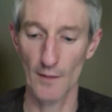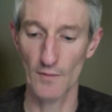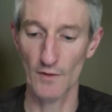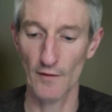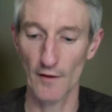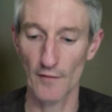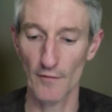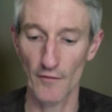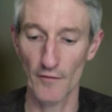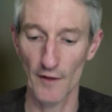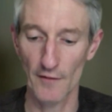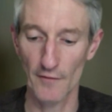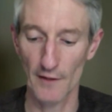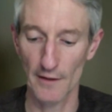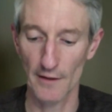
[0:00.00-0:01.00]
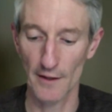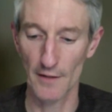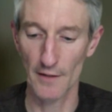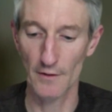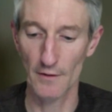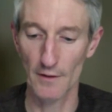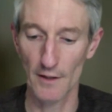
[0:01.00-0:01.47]
so I have a funny feeling they
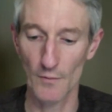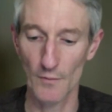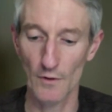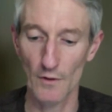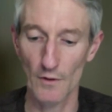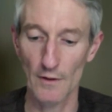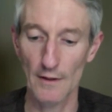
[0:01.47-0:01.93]
don't do it anymore.